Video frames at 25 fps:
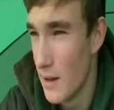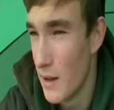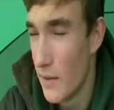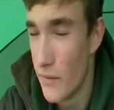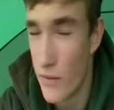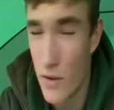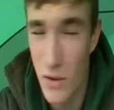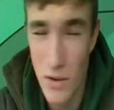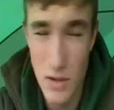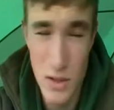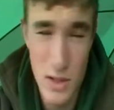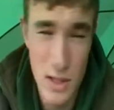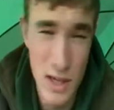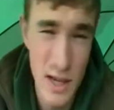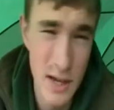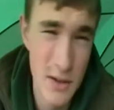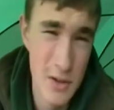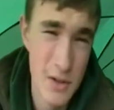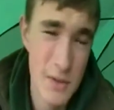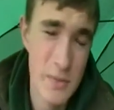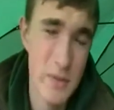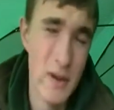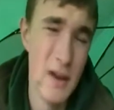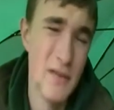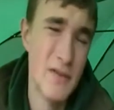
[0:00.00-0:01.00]
I've got
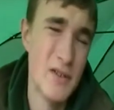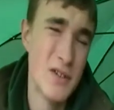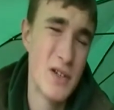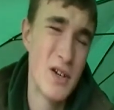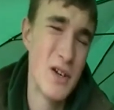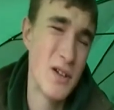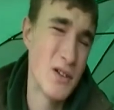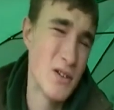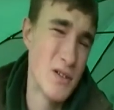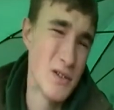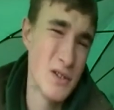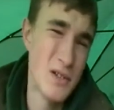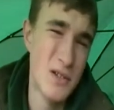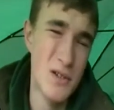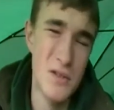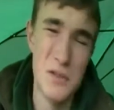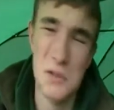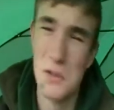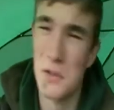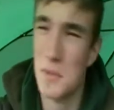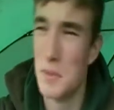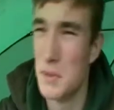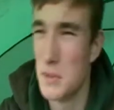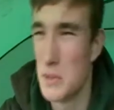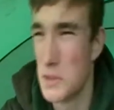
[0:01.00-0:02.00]
snails, but I've decided not to use them.